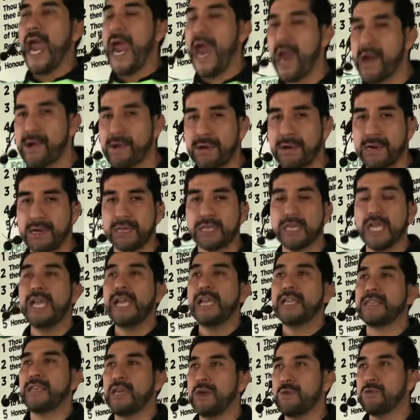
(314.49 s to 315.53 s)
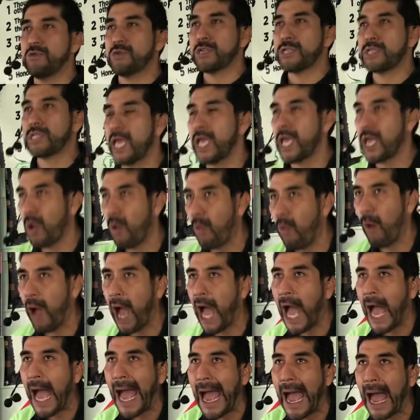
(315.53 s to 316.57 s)
Herod, they were saying,
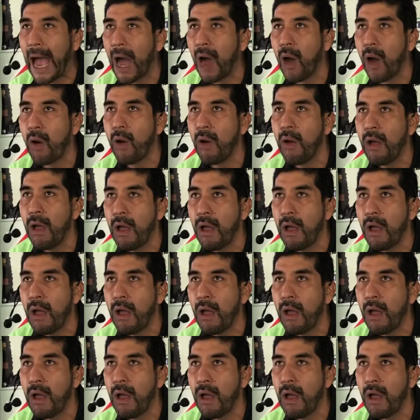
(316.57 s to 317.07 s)
wow,